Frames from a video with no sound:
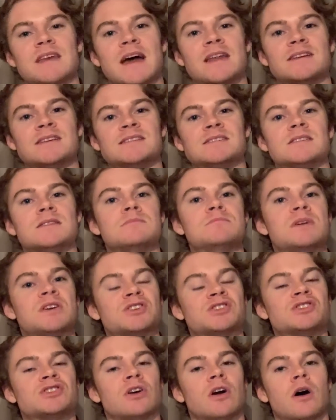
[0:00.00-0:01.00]
That is the
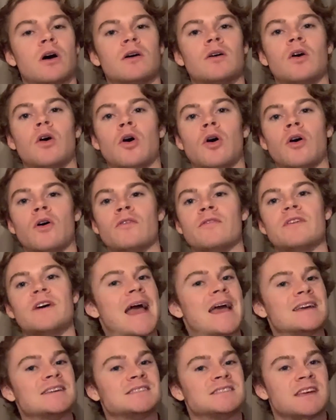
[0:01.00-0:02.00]
mixture of
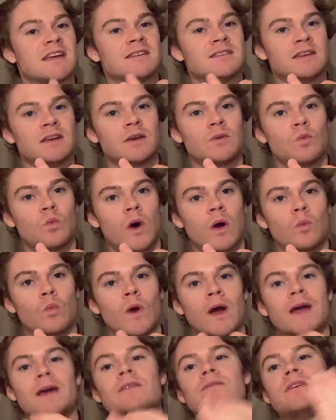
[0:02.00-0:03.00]
ascending one
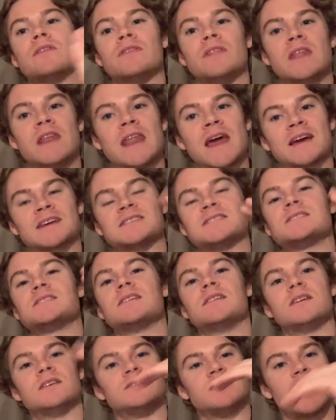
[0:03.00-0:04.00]
way, then the next
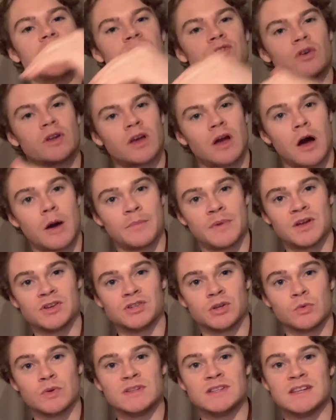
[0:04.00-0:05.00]
diatonic
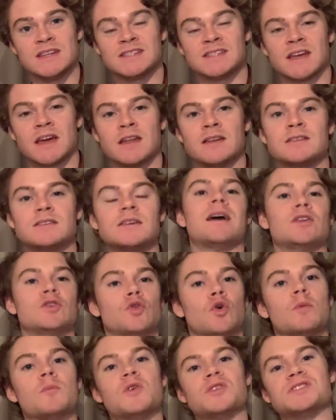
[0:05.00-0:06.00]
arpeggio would descend, and you'd
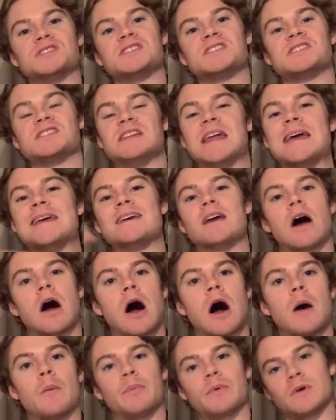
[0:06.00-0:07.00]
almost snake
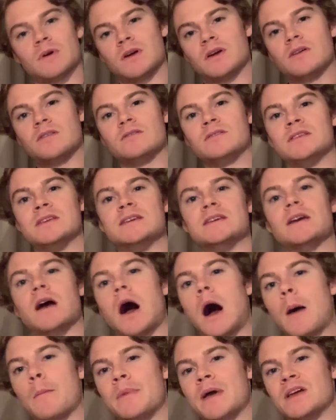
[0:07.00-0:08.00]
up the
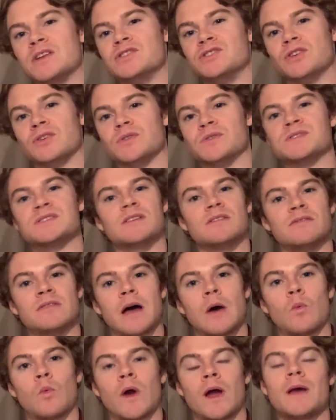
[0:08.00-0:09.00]
arpeggios
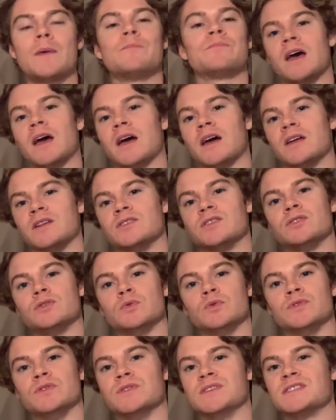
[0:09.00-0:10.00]
that way, and
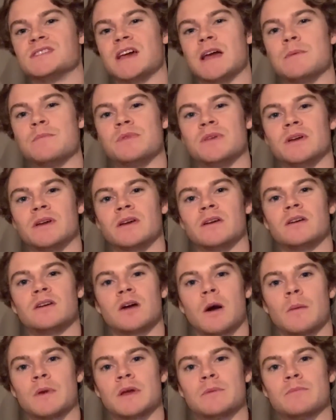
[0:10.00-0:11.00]
you'll do the same thing
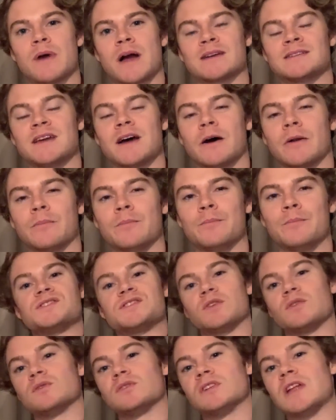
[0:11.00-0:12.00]
coming back down.
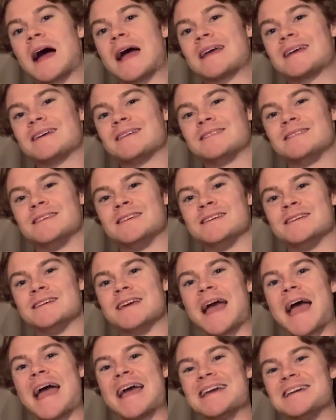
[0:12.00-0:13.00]
So like
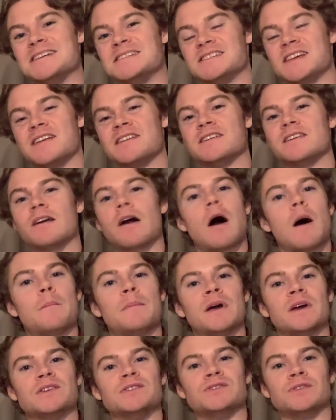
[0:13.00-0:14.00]
the ascending
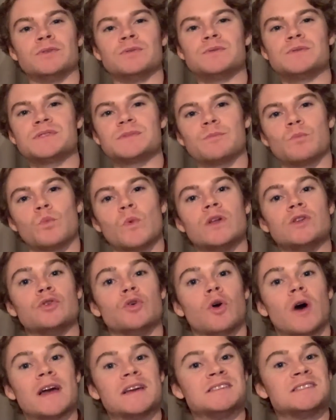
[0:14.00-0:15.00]
arpeggios, when
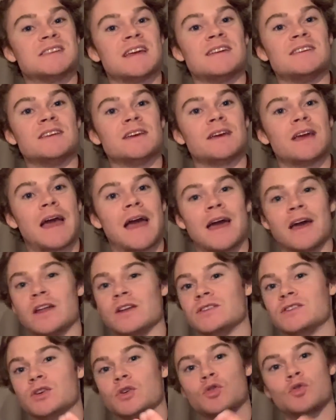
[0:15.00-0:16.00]
you're ascending
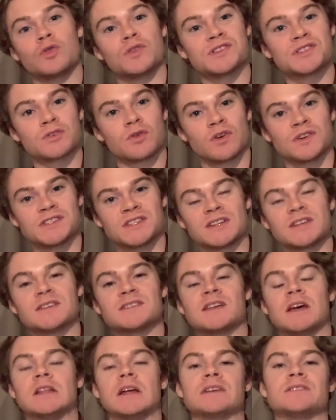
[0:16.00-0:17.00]
and crisscrossing,
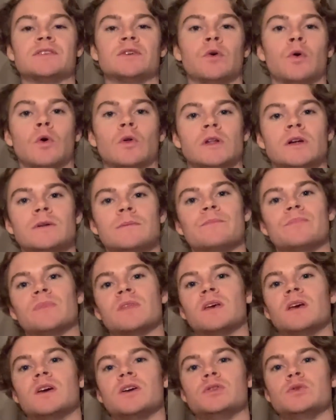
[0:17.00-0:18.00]
as I like to call it,
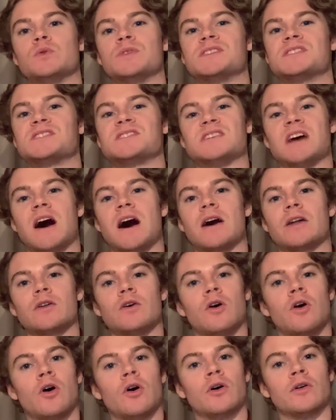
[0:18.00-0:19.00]
you would start
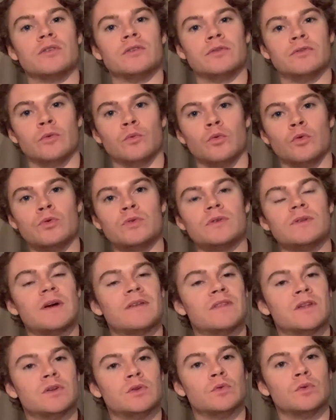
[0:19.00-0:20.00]
on the root
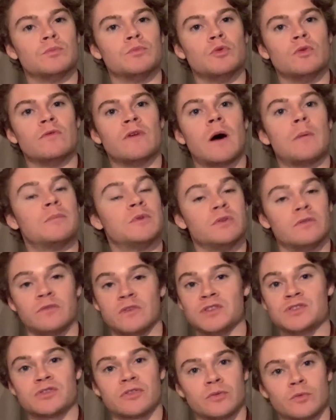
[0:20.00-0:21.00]
and then you would move up and you
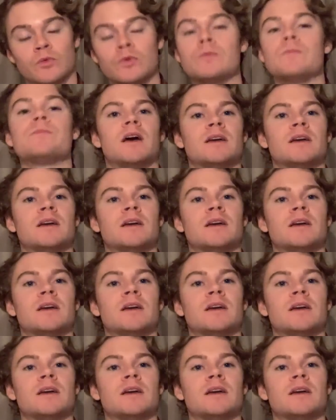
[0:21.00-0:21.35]
finish on the root.